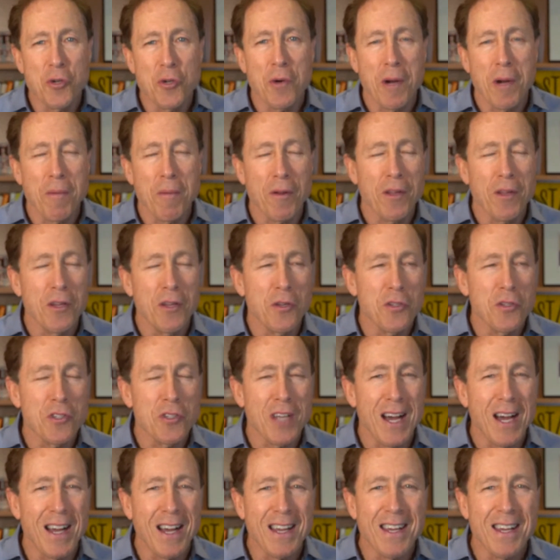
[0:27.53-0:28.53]
Robert
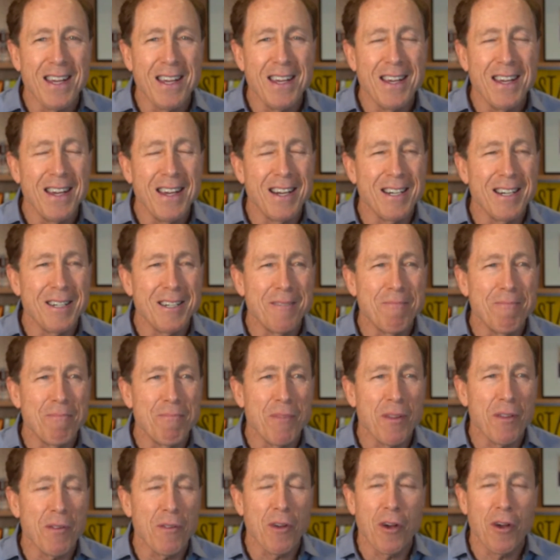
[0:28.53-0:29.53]
Kiyosaki,
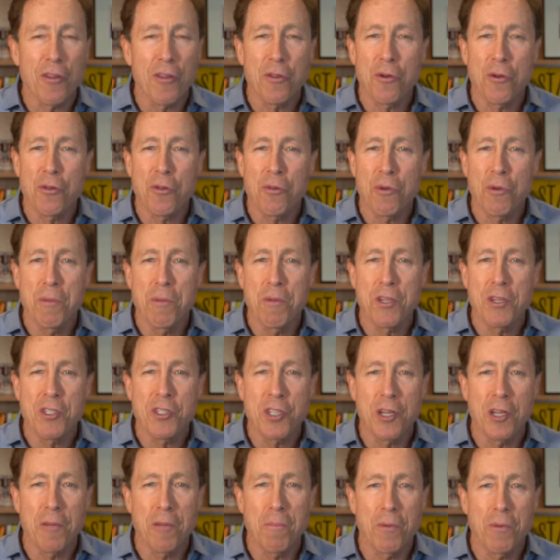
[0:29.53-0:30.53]
author of 3
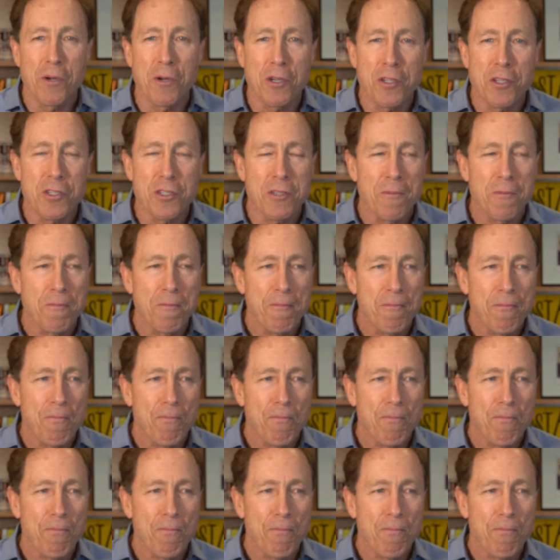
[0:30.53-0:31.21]
best-selling books,